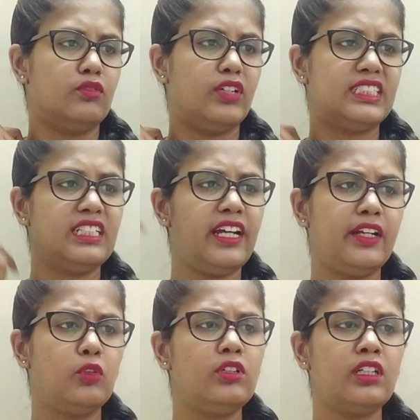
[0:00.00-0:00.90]
Vaise,
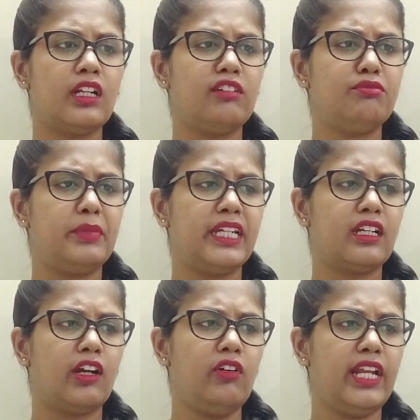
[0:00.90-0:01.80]
I don't love
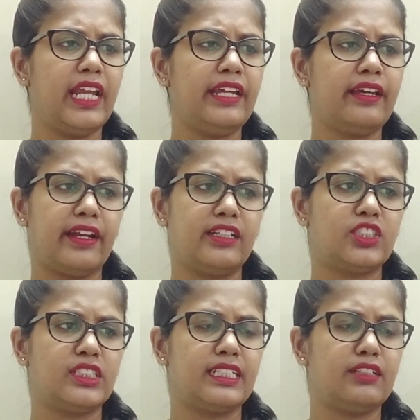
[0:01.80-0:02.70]
pink now, I like red,
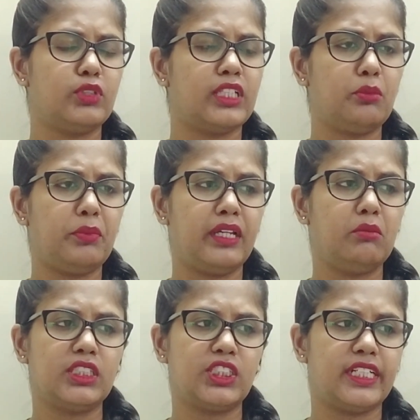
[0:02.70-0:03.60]
she said without paying
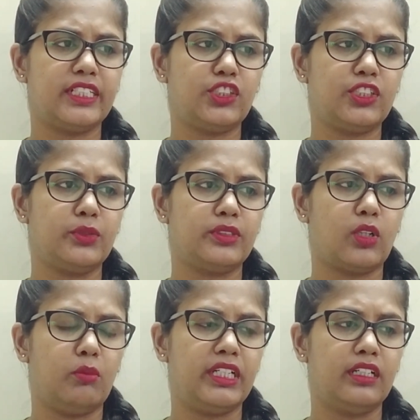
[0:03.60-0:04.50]
much attention to his
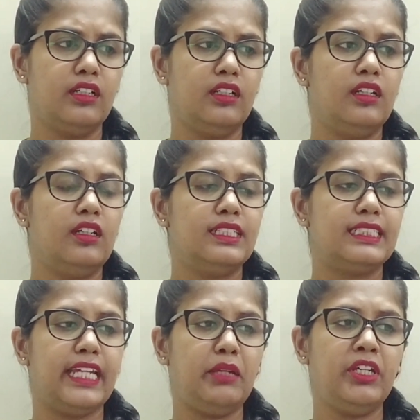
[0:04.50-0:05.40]
comment.
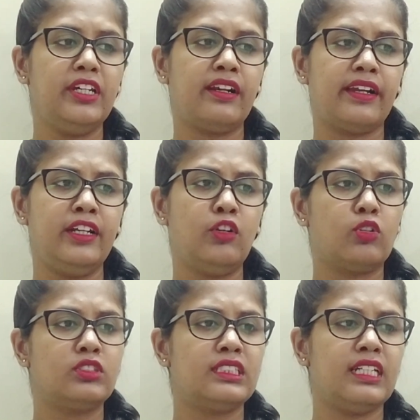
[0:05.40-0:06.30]
Same here, red.
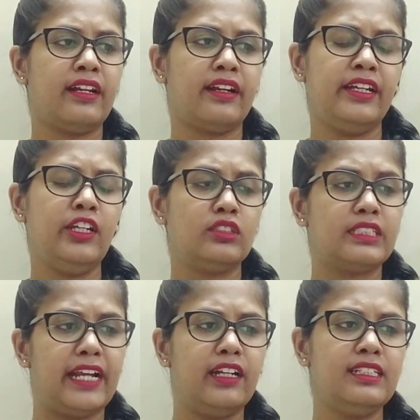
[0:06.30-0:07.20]
Roses are red, your
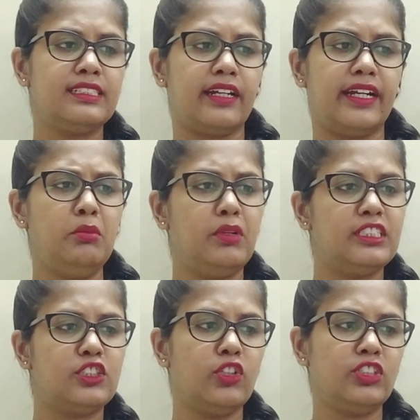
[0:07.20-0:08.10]
sandal is red.
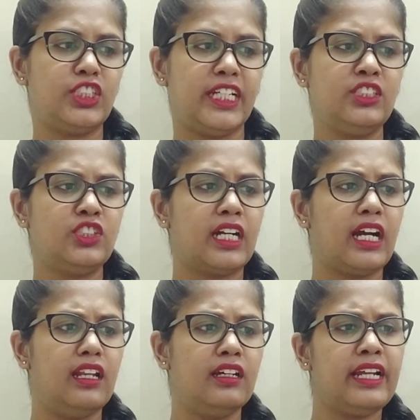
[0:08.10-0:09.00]
Please don't change the
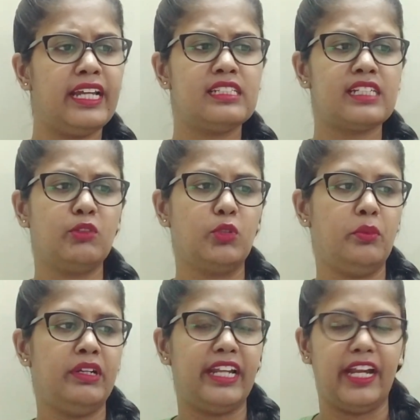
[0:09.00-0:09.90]
color, else I would
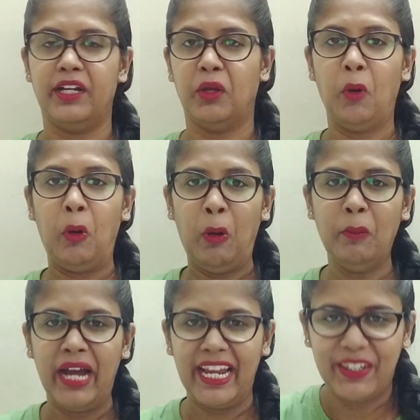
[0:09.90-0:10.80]
be dead. Oh my